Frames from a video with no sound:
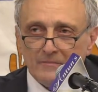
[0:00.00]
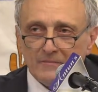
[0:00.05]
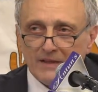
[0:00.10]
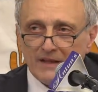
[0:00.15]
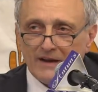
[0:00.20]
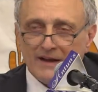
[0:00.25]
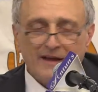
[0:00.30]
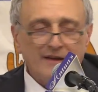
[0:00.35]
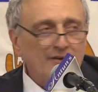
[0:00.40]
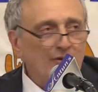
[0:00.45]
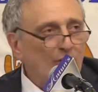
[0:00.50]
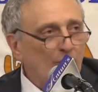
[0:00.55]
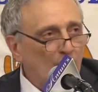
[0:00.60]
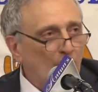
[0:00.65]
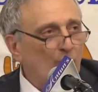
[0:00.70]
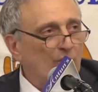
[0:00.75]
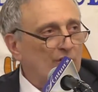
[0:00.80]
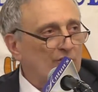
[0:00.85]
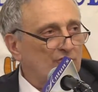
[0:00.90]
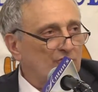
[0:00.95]
And I know
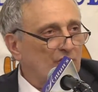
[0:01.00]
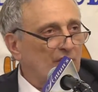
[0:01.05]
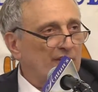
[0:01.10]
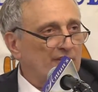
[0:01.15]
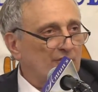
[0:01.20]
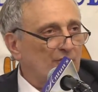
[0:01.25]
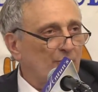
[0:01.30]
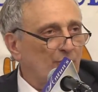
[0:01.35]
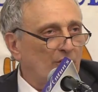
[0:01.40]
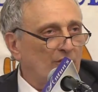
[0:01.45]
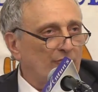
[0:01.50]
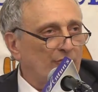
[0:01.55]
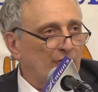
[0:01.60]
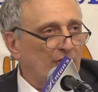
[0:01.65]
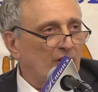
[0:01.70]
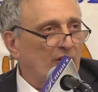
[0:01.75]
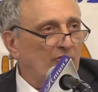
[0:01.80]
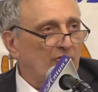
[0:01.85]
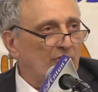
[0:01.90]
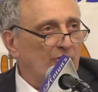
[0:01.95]
what it's like to run for
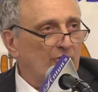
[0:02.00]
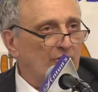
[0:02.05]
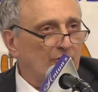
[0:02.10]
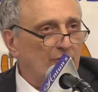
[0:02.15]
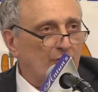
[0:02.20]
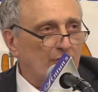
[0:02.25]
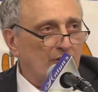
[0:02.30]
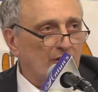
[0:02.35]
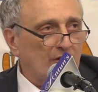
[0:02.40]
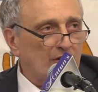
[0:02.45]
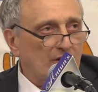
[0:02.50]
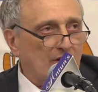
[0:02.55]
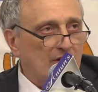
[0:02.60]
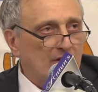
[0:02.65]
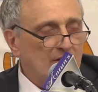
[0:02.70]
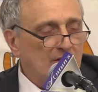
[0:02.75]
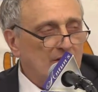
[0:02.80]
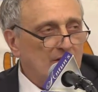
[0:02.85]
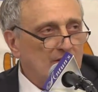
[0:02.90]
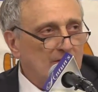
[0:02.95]
governor in New York.
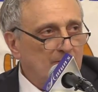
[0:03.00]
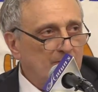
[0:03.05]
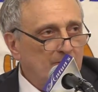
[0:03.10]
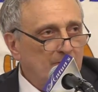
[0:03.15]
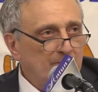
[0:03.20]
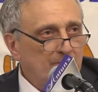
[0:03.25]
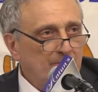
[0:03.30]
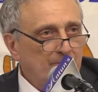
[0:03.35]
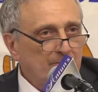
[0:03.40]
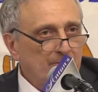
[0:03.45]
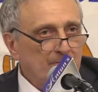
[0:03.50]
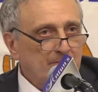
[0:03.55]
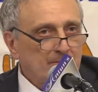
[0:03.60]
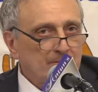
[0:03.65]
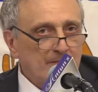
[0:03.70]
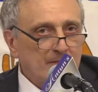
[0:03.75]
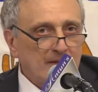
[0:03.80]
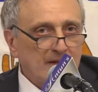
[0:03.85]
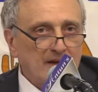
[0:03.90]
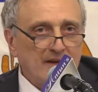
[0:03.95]

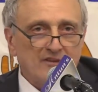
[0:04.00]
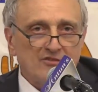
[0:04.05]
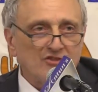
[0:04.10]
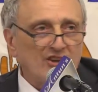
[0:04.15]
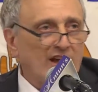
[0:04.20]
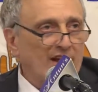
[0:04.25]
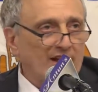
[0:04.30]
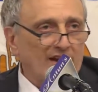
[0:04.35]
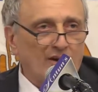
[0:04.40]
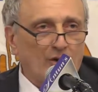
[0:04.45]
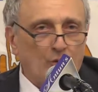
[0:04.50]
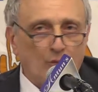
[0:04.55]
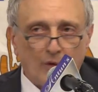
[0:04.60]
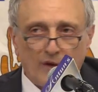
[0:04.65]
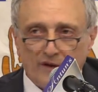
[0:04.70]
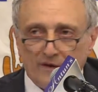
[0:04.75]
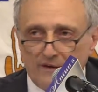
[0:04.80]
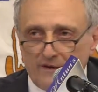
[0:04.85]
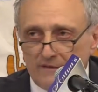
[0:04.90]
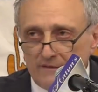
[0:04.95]
And he's not going to
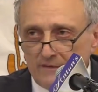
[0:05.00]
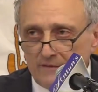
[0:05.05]
win.